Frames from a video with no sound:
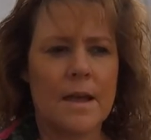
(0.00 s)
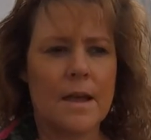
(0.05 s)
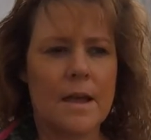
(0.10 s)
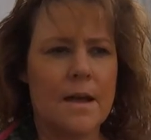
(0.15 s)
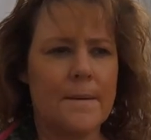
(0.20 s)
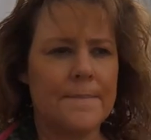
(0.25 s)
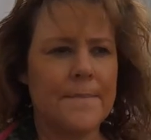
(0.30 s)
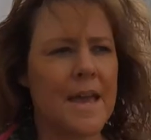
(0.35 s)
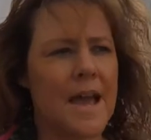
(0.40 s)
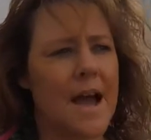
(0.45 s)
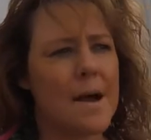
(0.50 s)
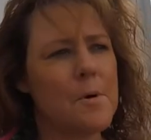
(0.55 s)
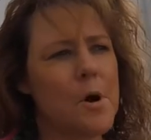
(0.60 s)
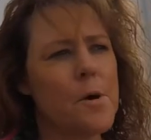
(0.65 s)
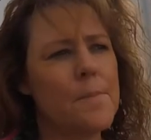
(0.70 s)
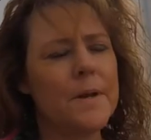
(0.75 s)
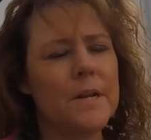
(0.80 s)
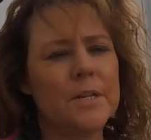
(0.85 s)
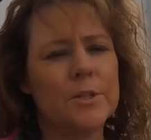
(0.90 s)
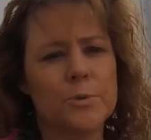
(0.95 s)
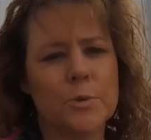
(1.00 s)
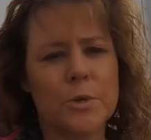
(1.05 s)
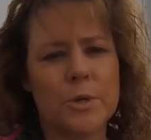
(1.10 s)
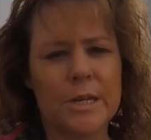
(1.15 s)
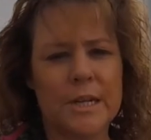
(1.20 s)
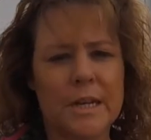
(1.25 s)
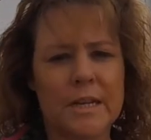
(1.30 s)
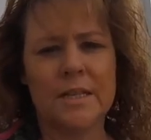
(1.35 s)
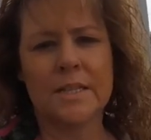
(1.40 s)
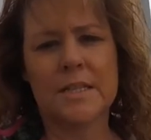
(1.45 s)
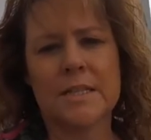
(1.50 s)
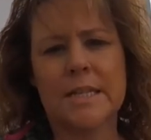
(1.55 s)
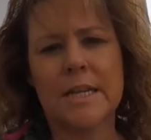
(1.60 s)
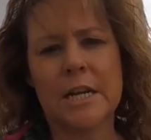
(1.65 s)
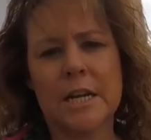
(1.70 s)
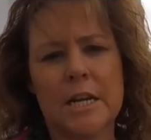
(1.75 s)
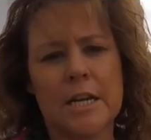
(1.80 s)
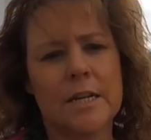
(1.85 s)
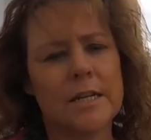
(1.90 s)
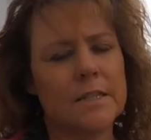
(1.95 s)
Um, yeah, I'm hoping it's really nothing
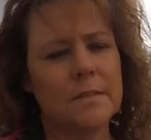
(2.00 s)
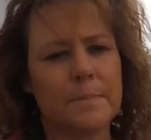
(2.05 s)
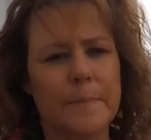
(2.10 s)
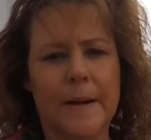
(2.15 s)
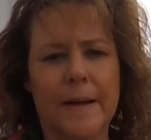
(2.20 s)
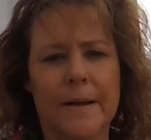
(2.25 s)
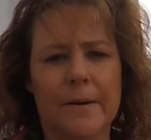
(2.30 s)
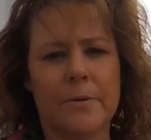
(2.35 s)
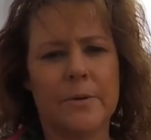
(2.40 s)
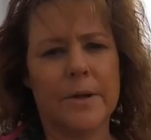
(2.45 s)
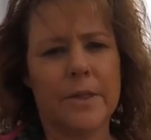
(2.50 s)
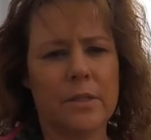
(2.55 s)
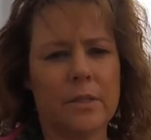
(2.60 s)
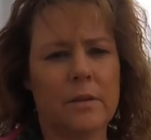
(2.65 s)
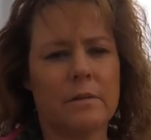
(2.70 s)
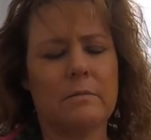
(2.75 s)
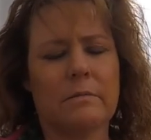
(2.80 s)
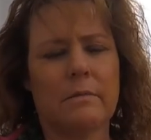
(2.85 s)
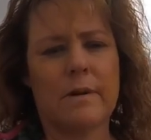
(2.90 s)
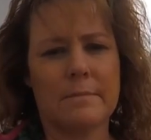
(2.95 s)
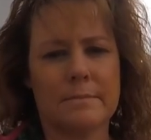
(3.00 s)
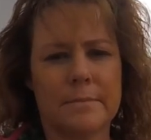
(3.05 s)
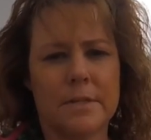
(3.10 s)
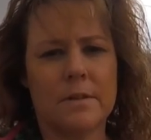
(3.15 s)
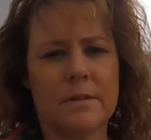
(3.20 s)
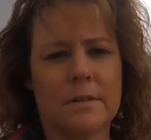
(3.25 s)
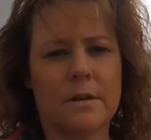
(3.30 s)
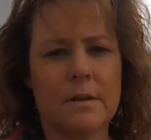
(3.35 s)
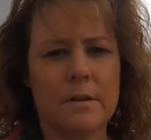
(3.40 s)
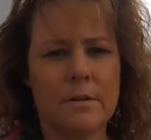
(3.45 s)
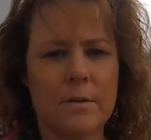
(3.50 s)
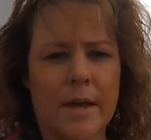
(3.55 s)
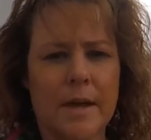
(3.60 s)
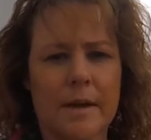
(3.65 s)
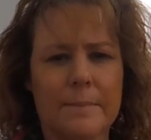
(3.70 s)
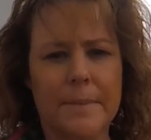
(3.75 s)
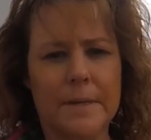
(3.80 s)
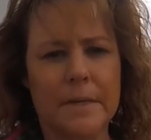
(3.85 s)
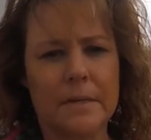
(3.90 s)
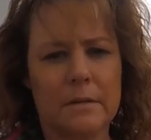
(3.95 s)
serious, but with little lumps, you know, you
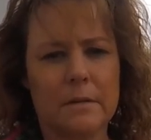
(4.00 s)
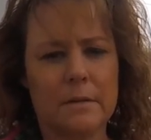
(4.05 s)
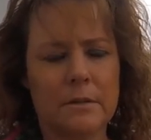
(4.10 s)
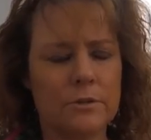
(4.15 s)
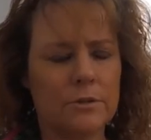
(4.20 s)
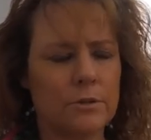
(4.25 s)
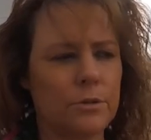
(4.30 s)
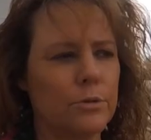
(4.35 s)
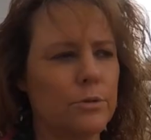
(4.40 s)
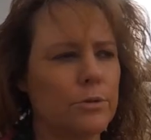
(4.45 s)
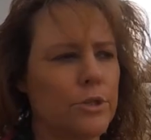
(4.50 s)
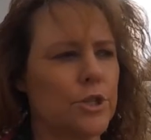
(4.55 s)
can't be too